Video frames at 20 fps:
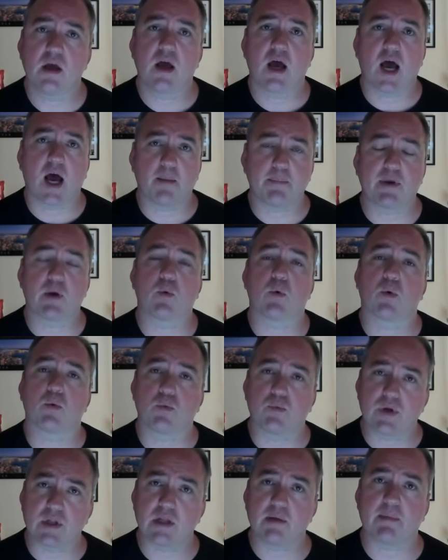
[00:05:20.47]
It will
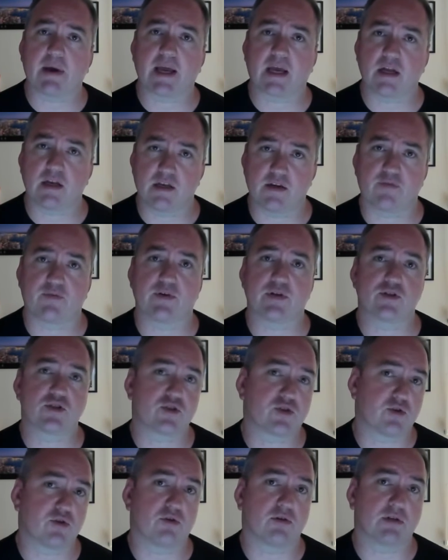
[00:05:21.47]
really make a difference
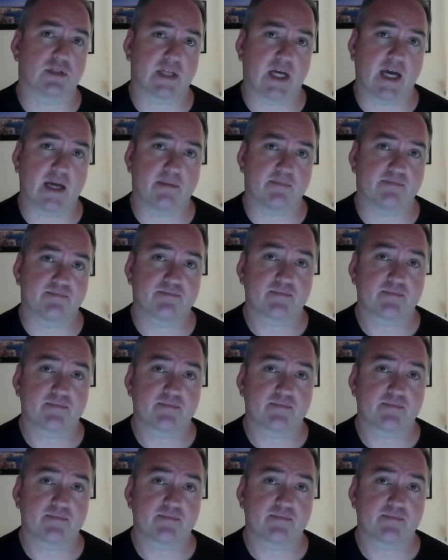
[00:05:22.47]
to your day.